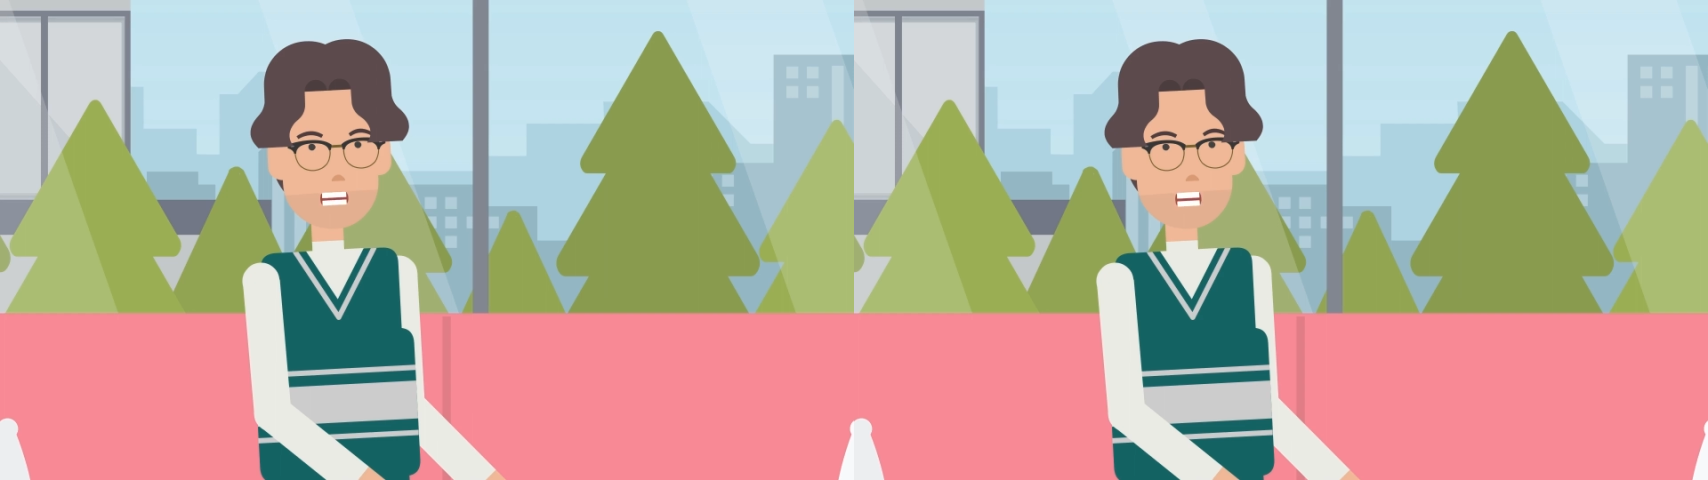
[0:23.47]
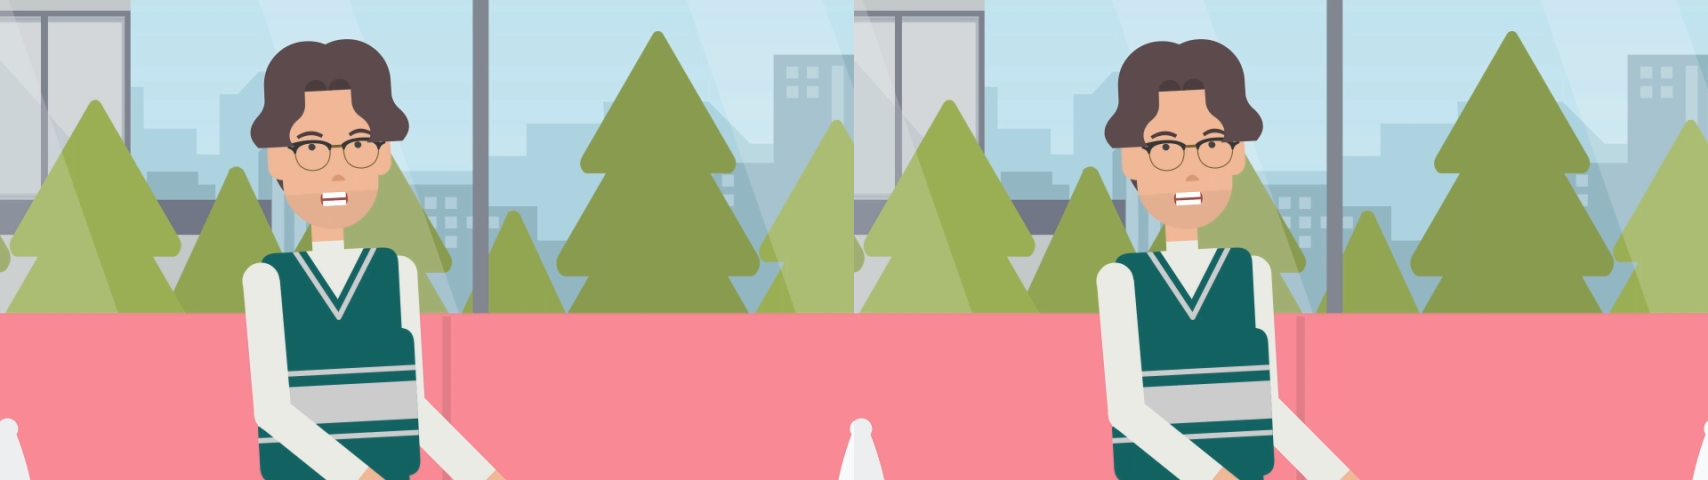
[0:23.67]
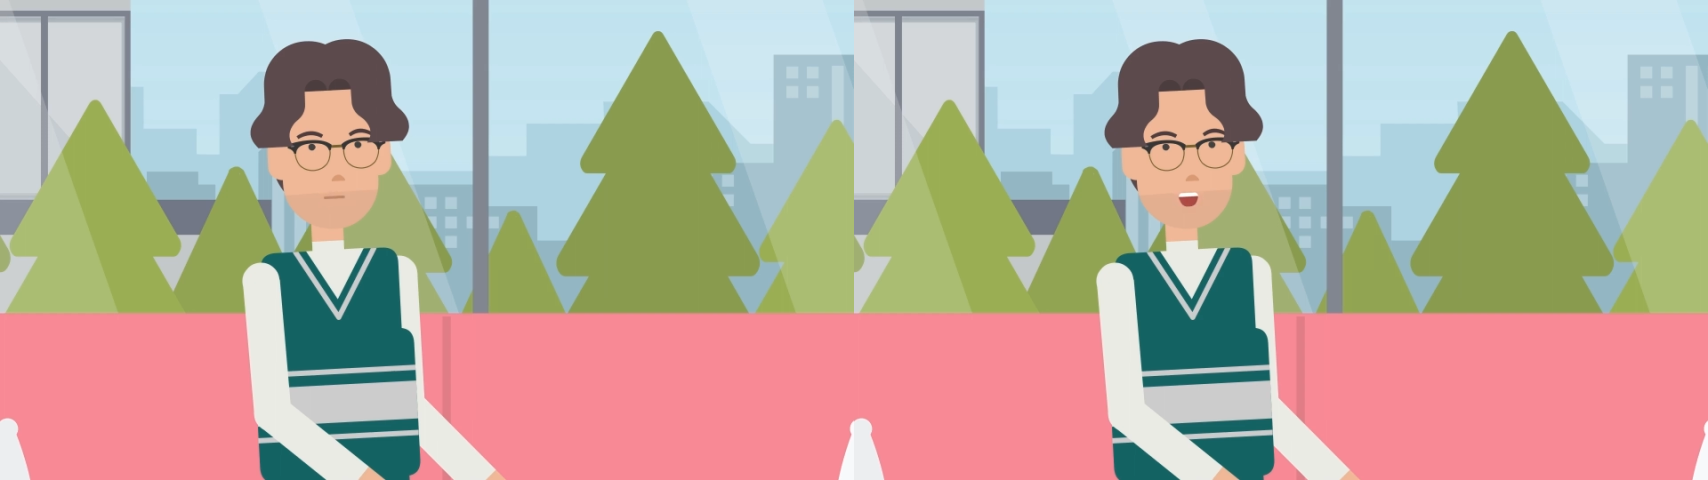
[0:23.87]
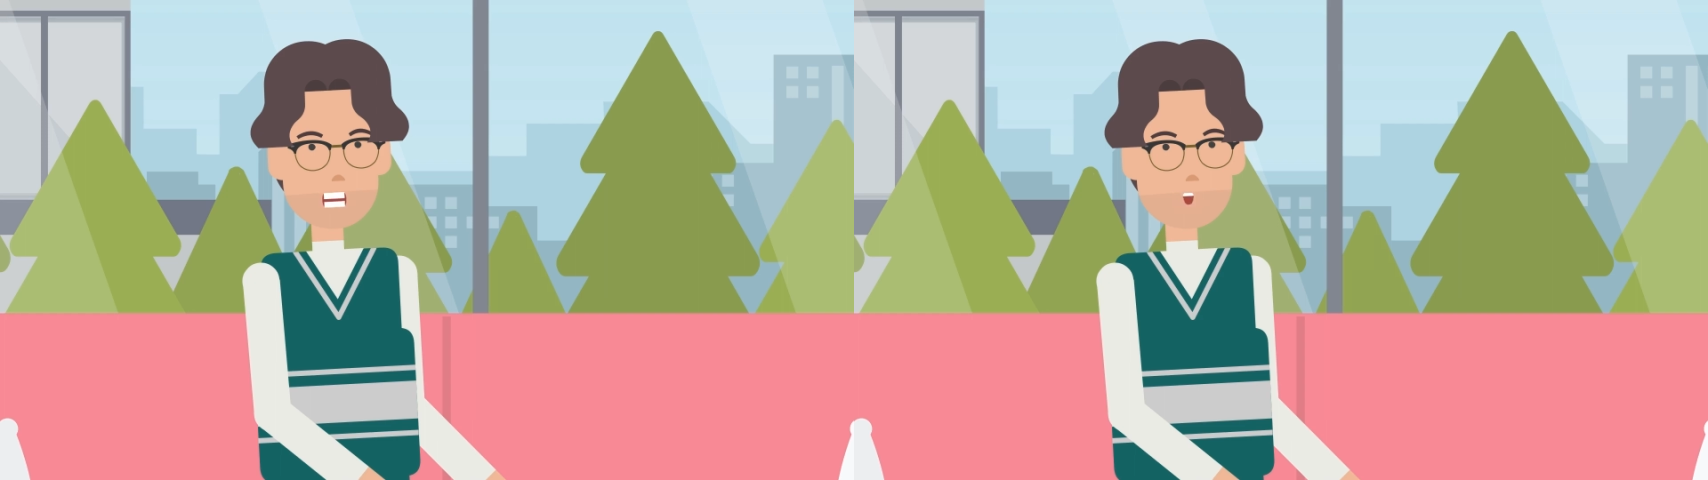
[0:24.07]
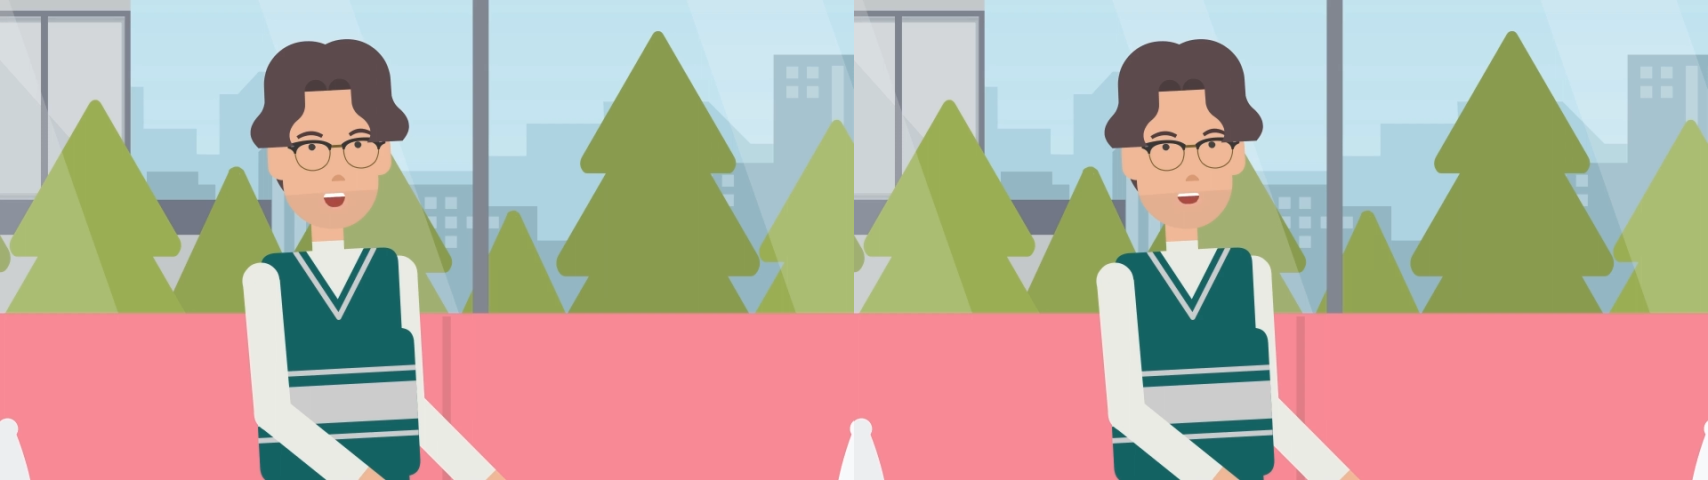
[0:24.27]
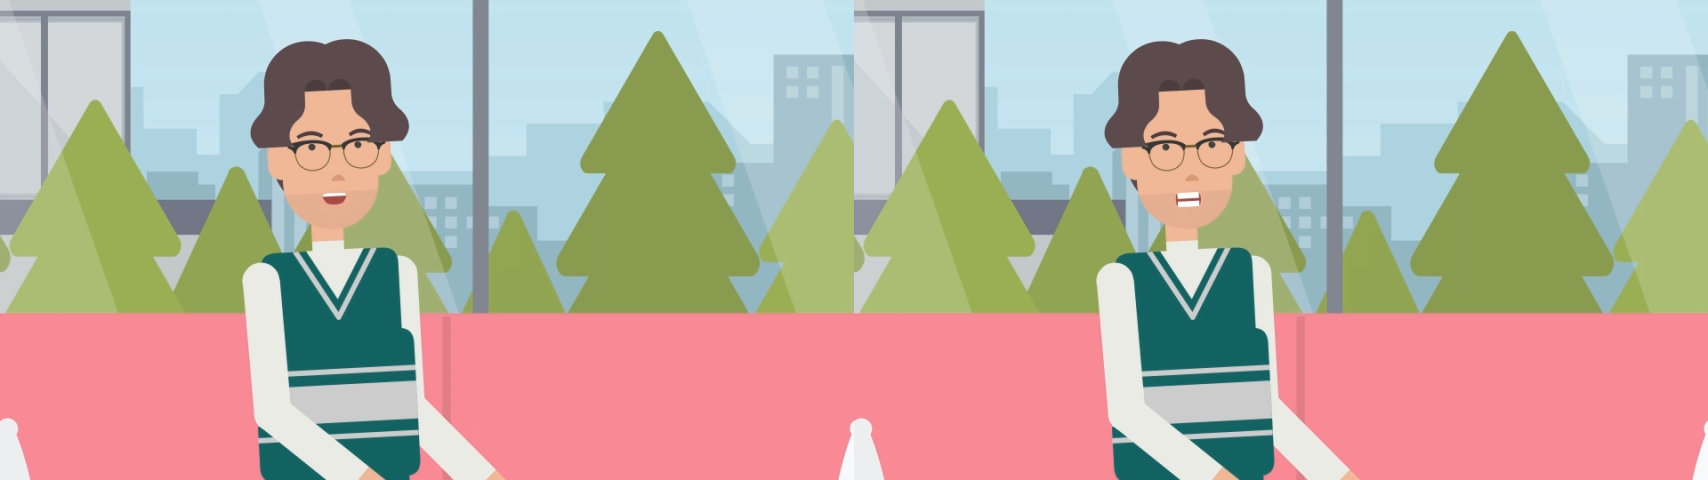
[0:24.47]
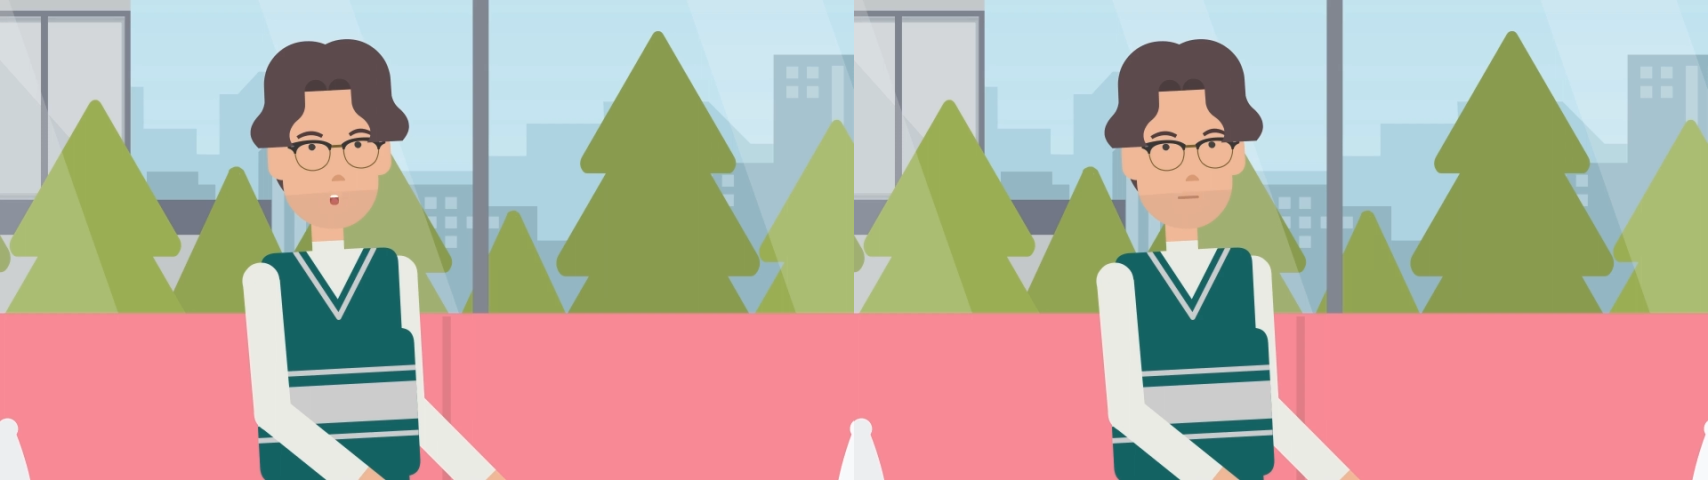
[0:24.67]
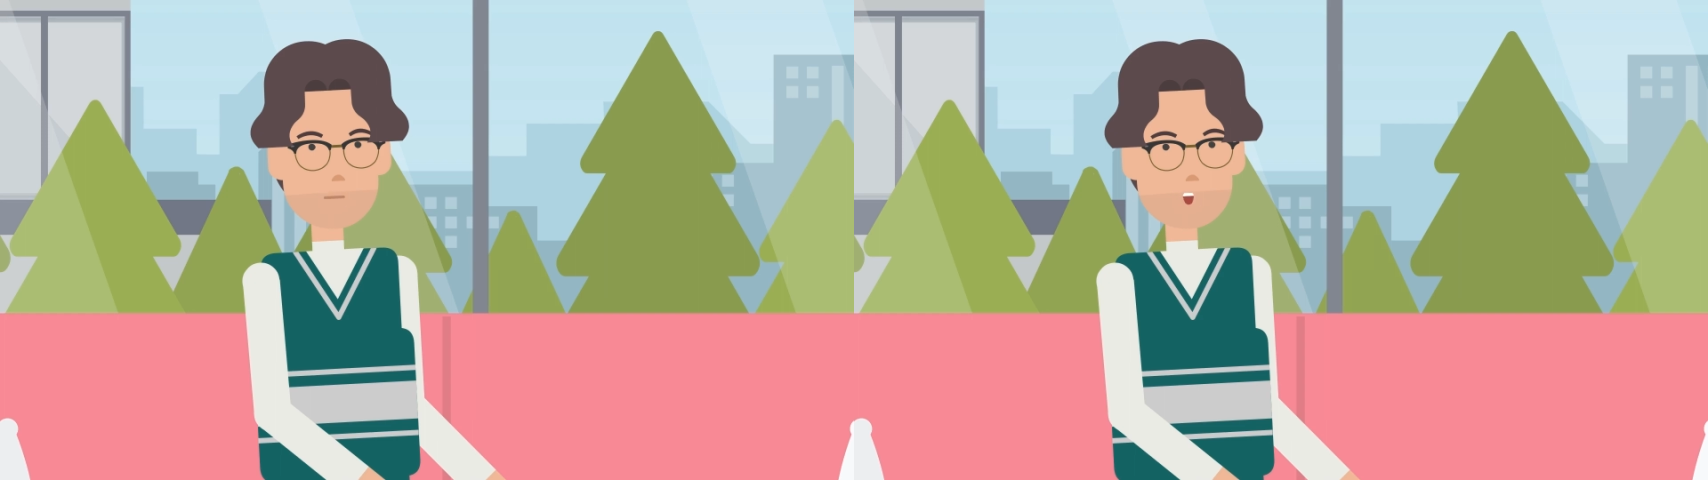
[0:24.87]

eliminate the high costs